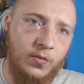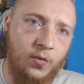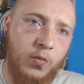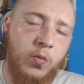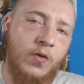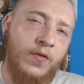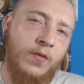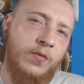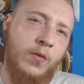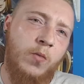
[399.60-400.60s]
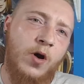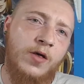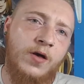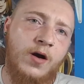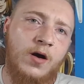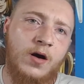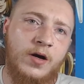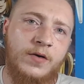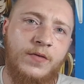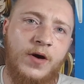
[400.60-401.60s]
The one that
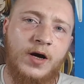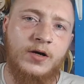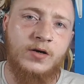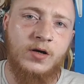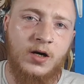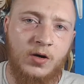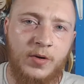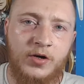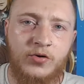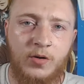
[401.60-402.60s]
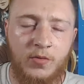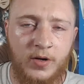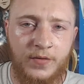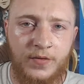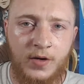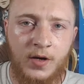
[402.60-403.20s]
I've had a little bit of trouble with